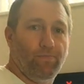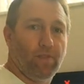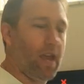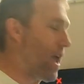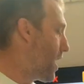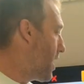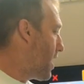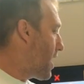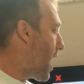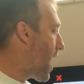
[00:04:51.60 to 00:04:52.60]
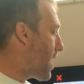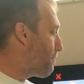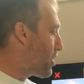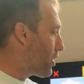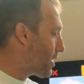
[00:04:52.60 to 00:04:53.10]
Okay, And
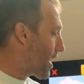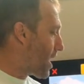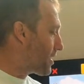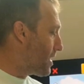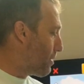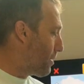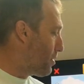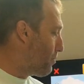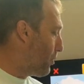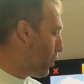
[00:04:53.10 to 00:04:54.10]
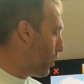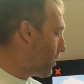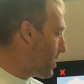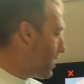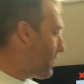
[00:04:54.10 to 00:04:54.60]
because I can't see the bottom of your board,
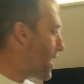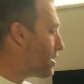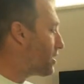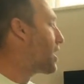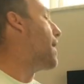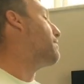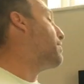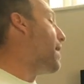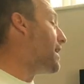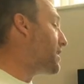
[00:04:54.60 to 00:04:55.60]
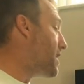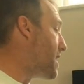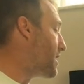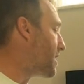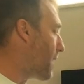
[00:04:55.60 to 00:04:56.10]
that just comes back to
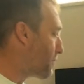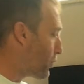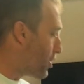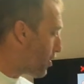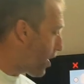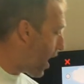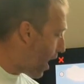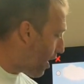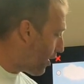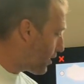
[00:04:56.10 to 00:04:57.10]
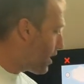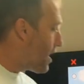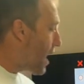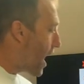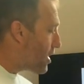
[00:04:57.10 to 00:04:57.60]
these steps where you're hard
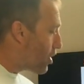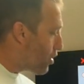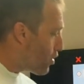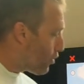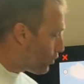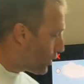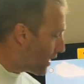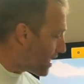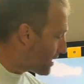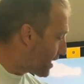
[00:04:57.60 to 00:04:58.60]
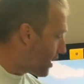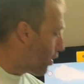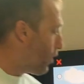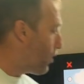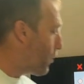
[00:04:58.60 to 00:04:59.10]
and you're releasing
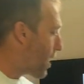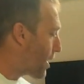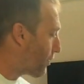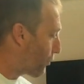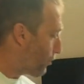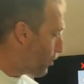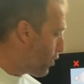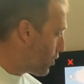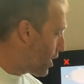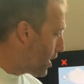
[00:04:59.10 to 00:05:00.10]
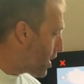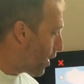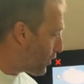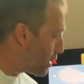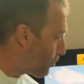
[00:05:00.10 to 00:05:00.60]
all the way through
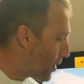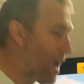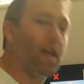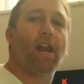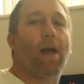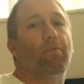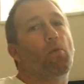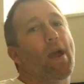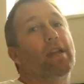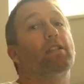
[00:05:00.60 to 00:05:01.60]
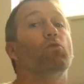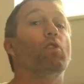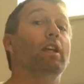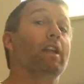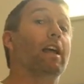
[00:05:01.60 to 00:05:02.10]
the spray line up the wake. It's a
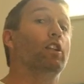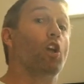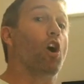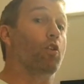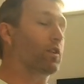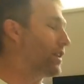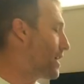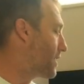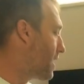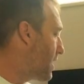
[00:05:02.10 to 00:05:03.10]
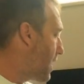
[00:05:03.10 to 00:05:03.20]
really like long release.